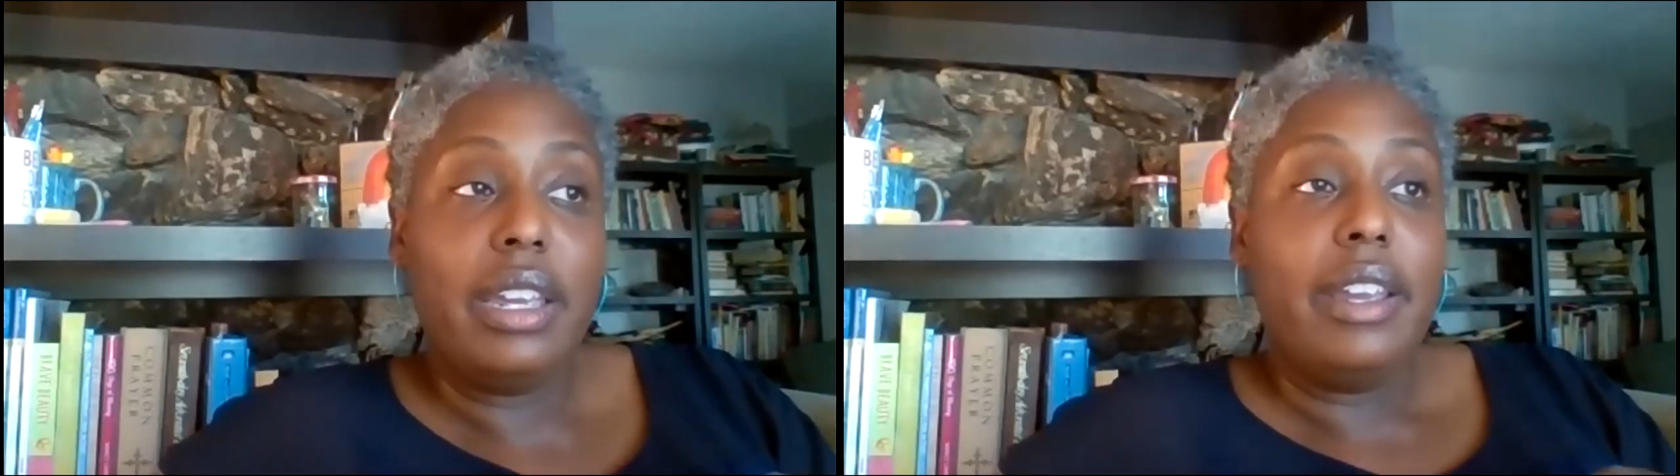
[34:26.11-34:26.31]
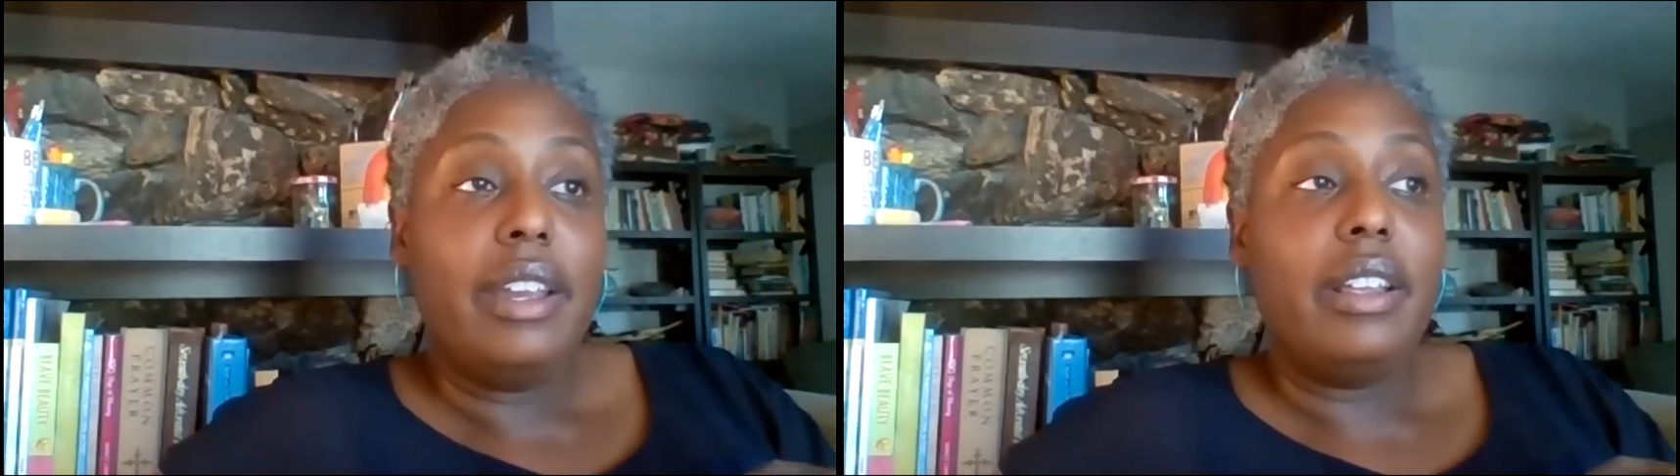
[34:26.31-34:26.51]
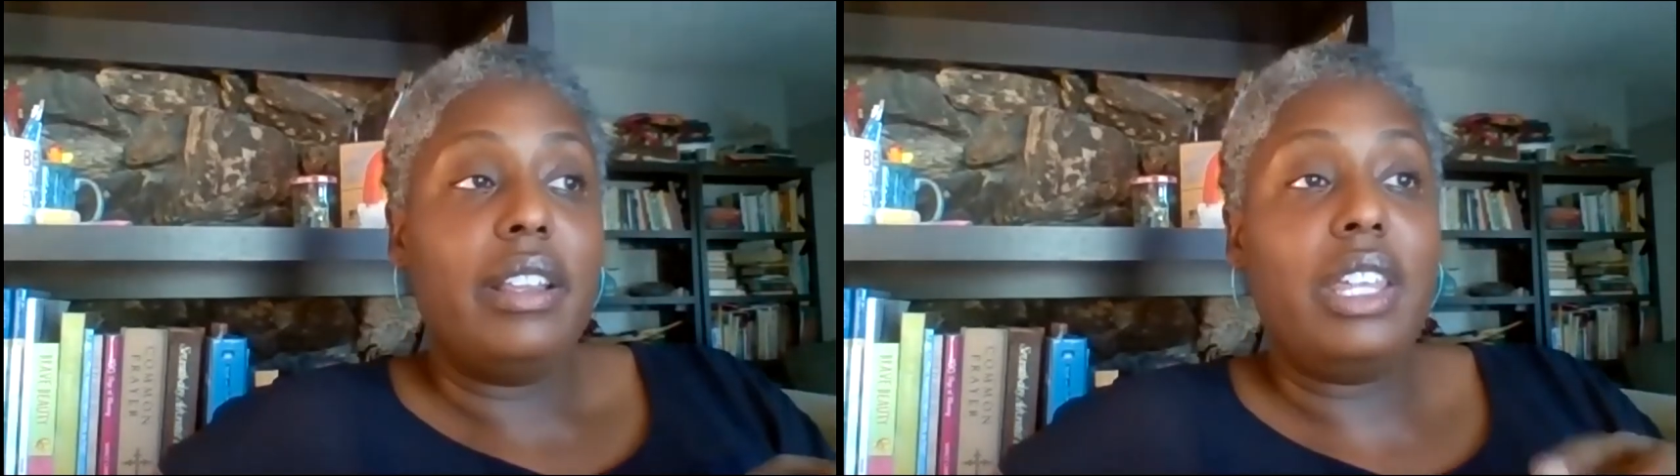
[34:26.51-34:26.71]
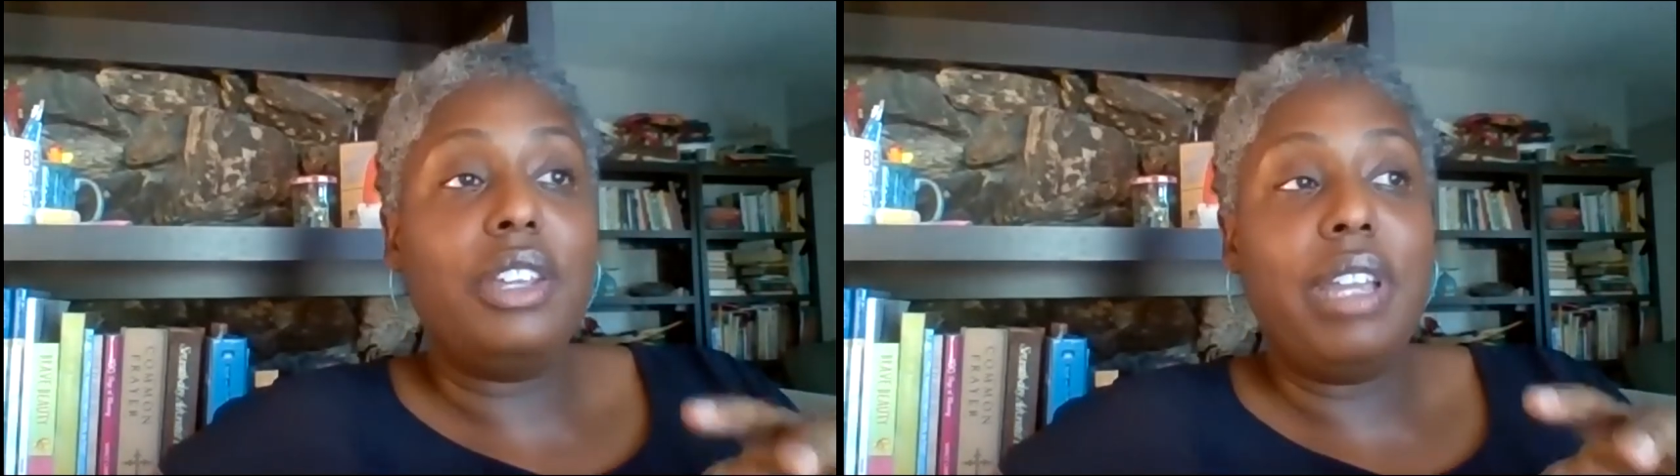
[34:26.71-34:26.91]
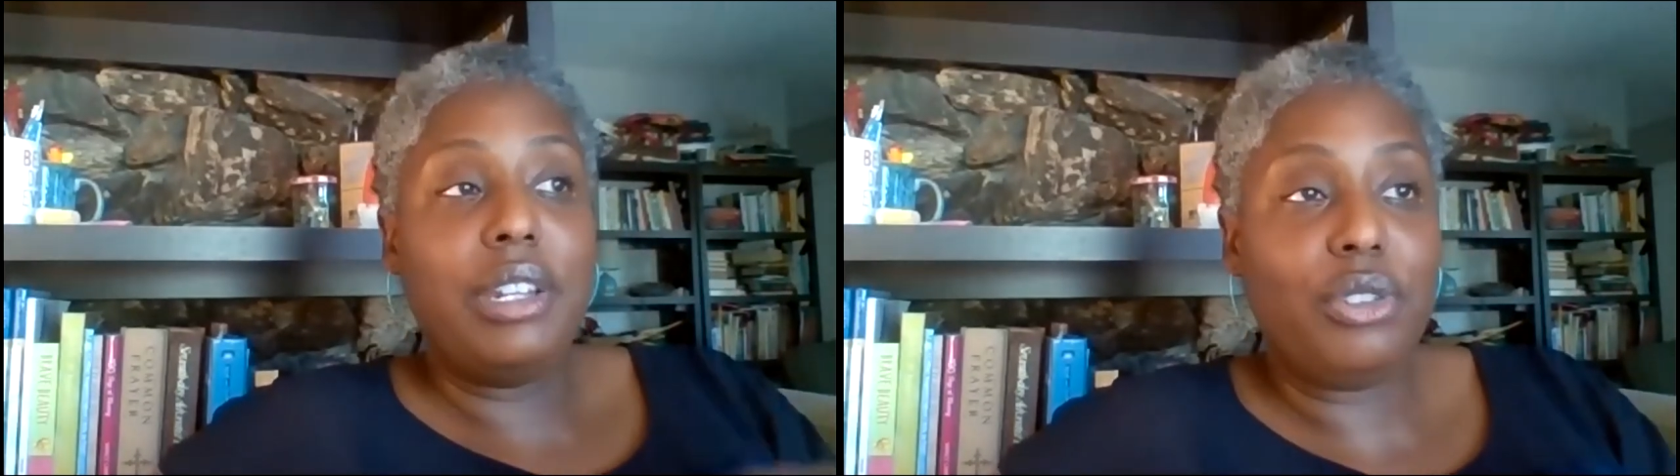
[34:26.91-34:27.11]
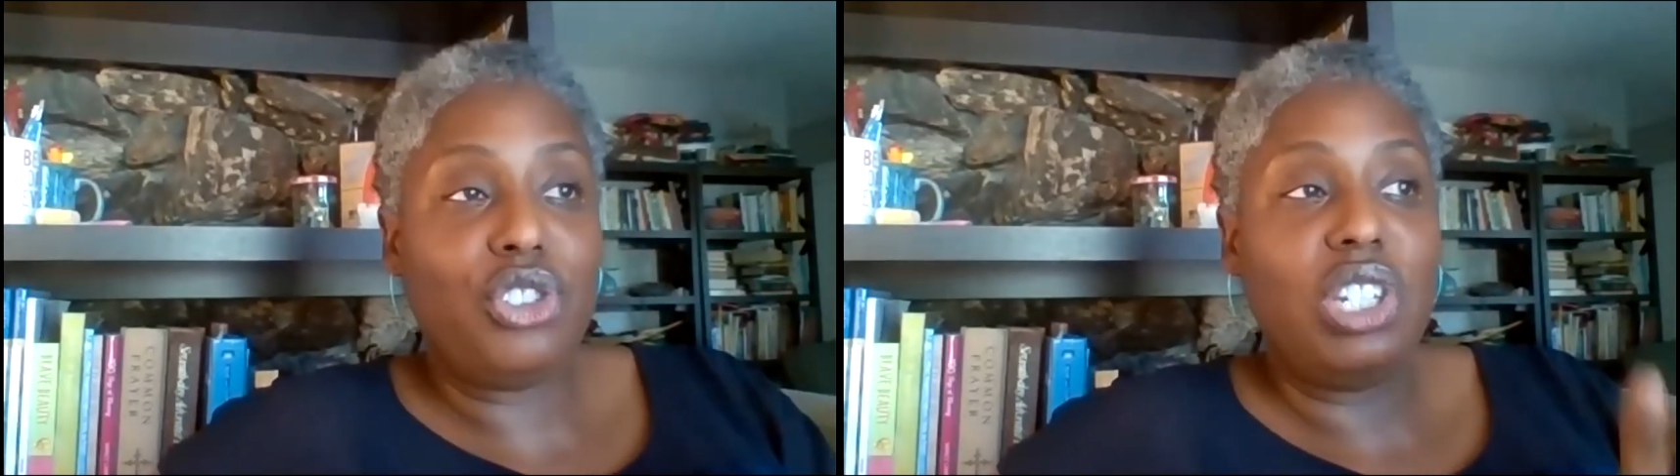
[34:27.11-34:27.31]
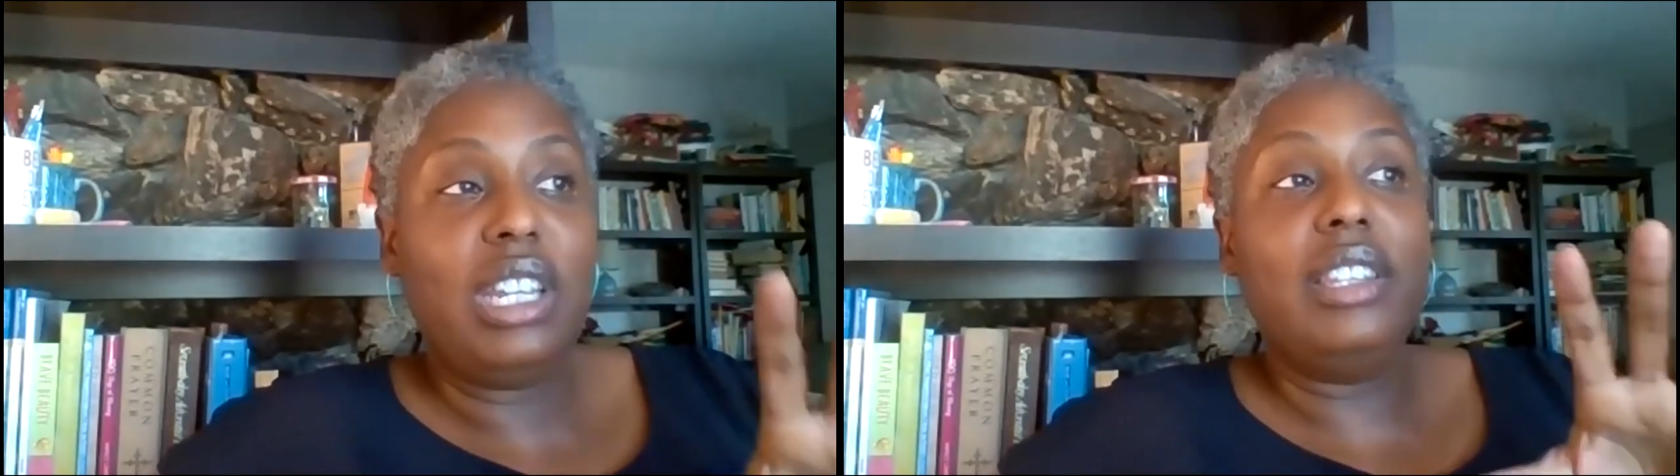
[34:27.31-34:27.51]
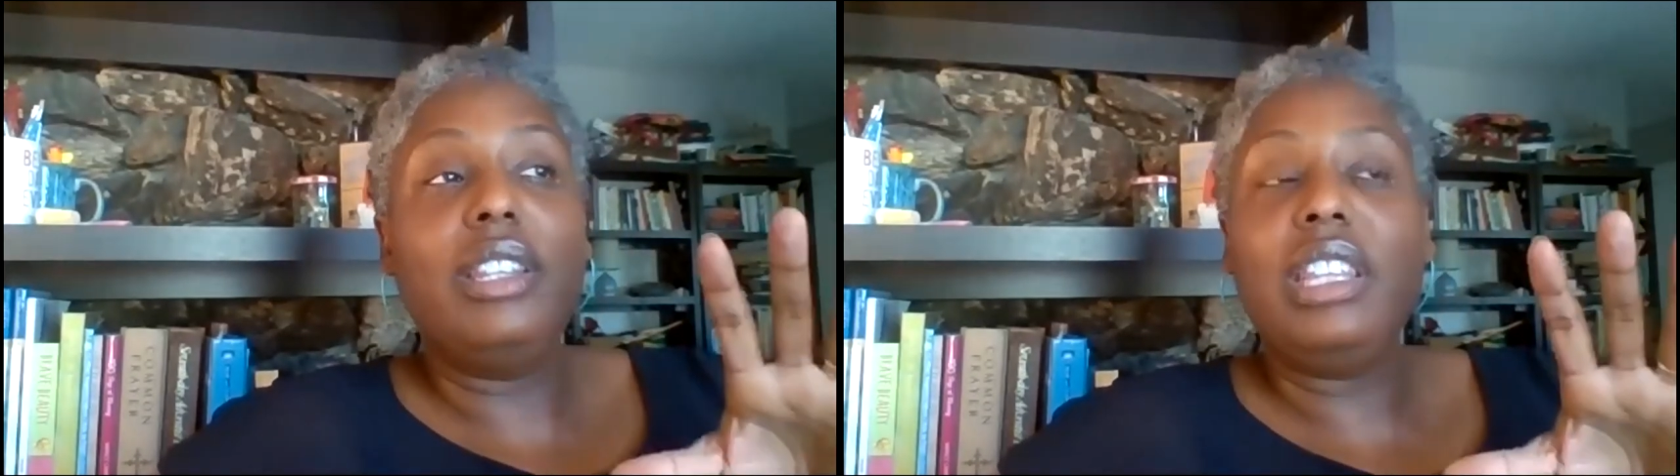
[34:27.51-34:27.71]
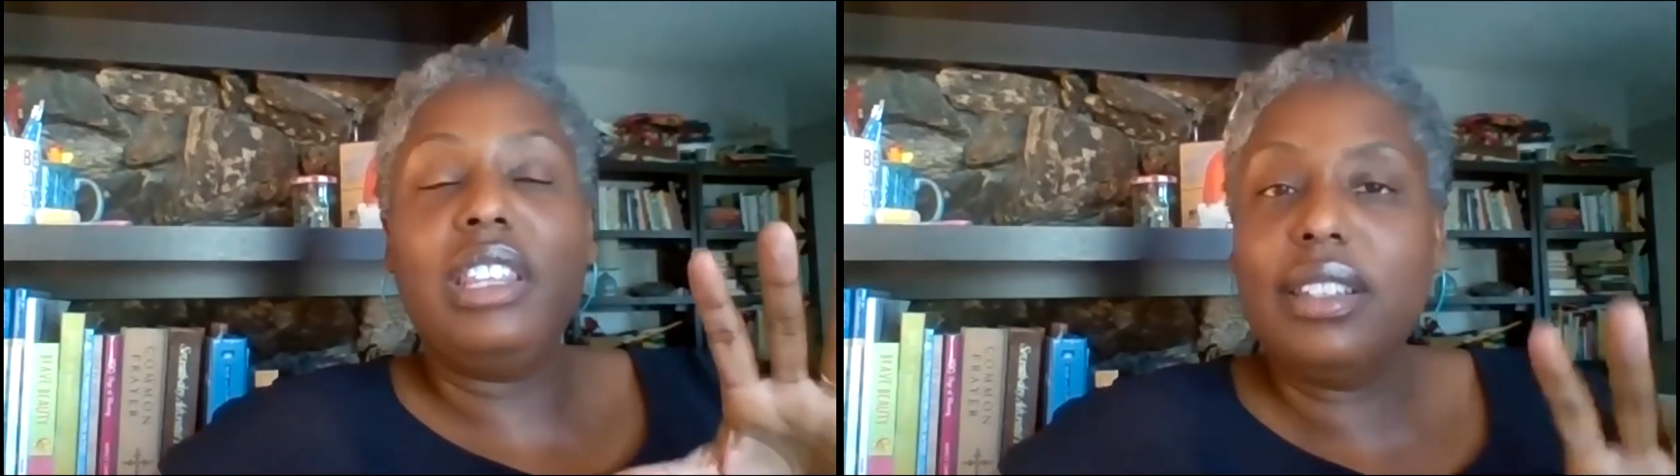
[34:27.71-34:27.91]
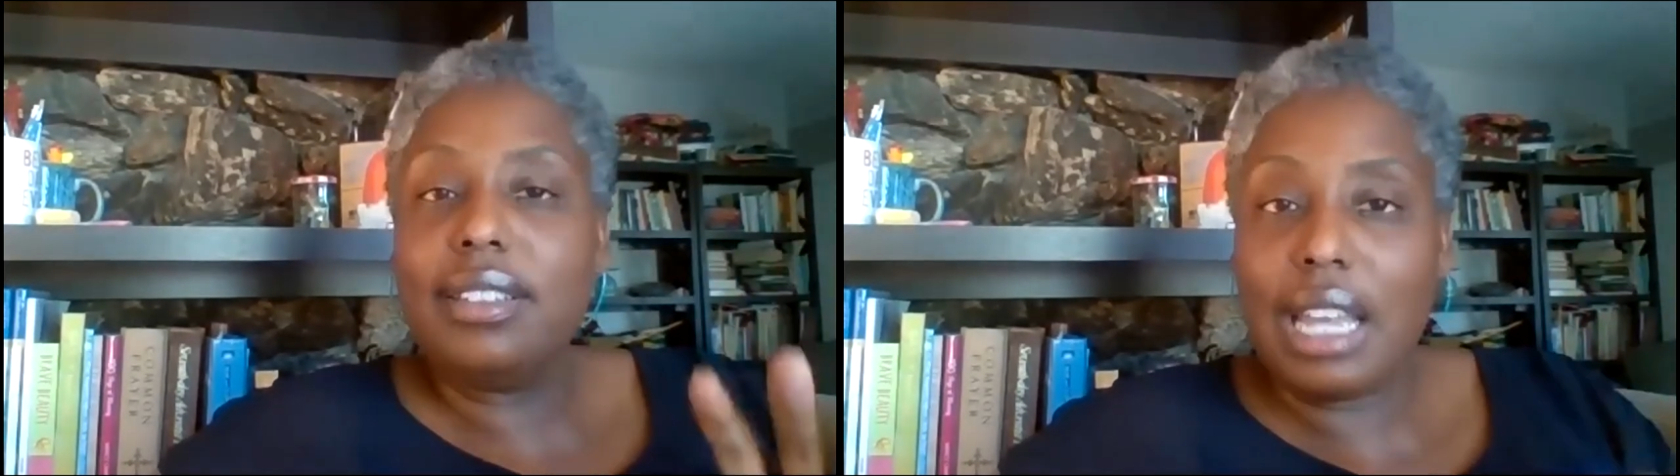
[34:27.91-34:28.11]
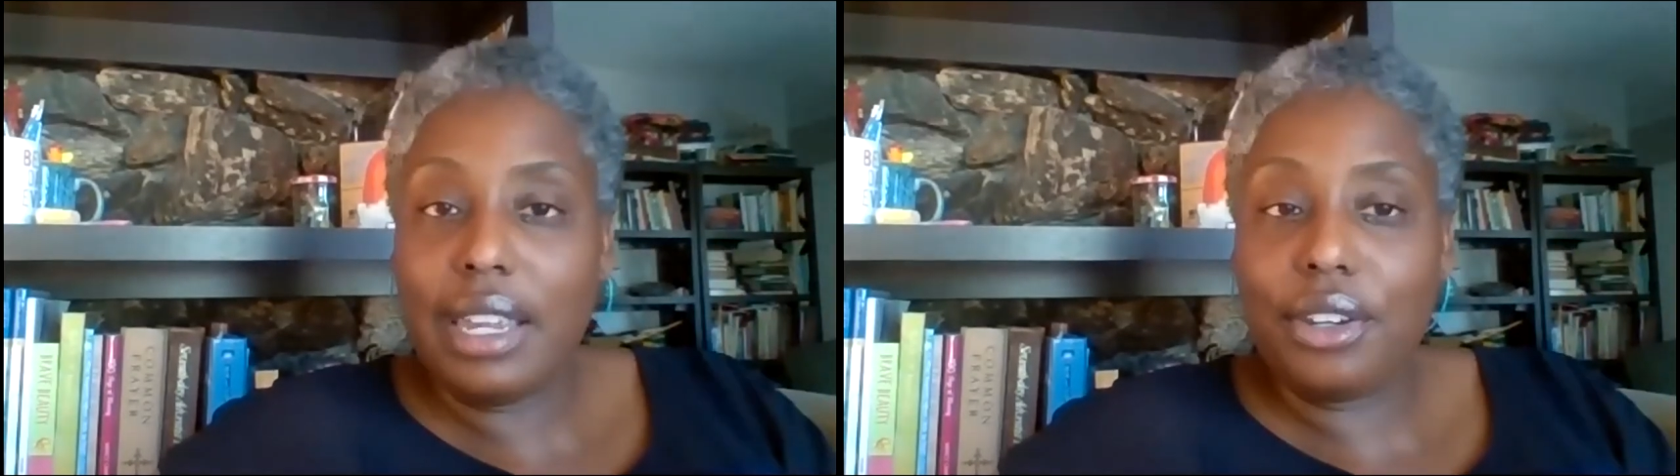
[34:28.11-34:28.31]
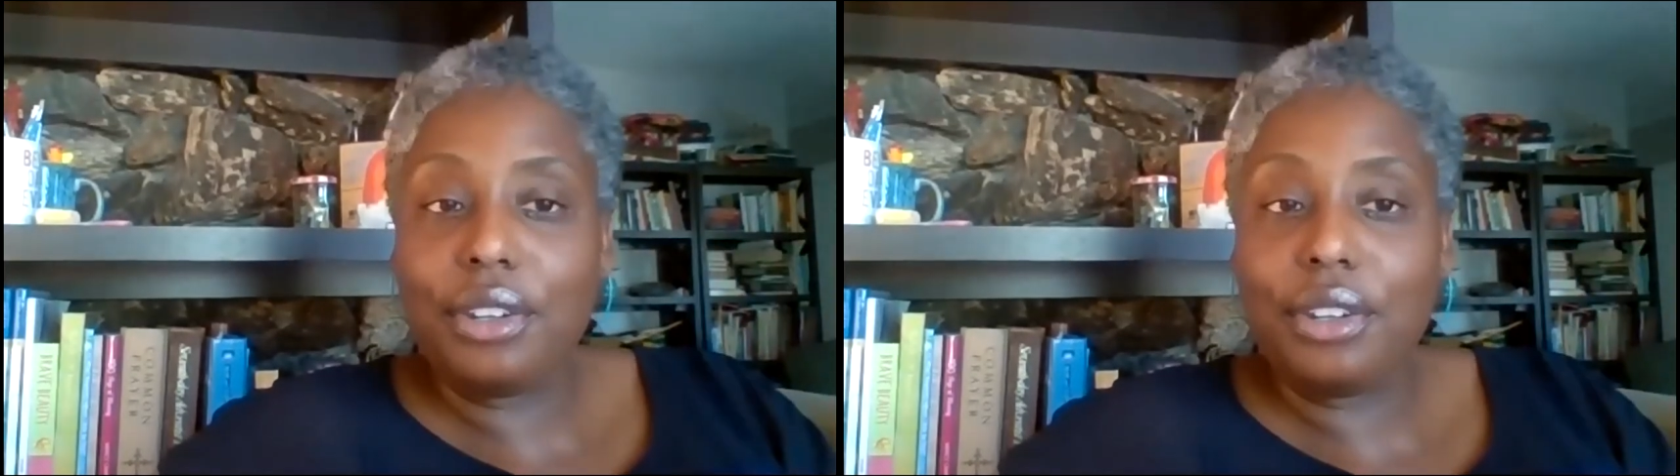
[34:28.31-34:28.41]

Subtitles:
like their energy and the desires.